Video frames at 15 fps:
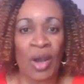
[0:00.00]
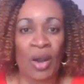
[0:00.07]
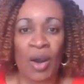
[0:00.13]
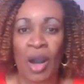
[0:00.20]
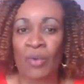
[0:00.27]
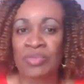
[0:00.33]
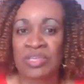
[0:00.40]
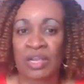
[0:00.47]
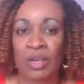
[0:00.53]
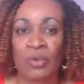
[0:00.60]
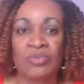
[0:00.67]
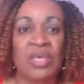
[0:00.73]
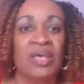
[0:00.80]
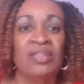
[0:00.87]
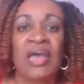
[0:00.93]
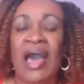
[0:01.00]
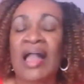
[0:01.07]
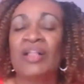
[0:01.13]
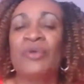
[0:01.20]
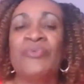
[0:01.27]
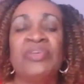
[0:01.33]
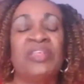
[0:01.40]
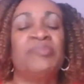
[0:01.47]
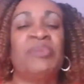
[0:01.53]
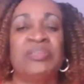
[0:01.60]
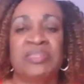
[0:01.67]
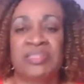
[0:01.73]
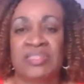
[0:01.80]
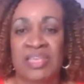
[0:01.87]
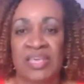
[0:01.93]
How was it closed? The algorithm
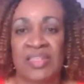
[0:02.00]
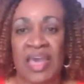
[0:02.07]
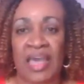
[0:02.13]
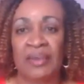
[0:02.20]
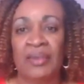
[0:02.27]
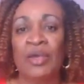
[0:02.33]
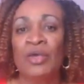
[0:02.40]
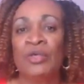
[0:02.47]
doesn't see that.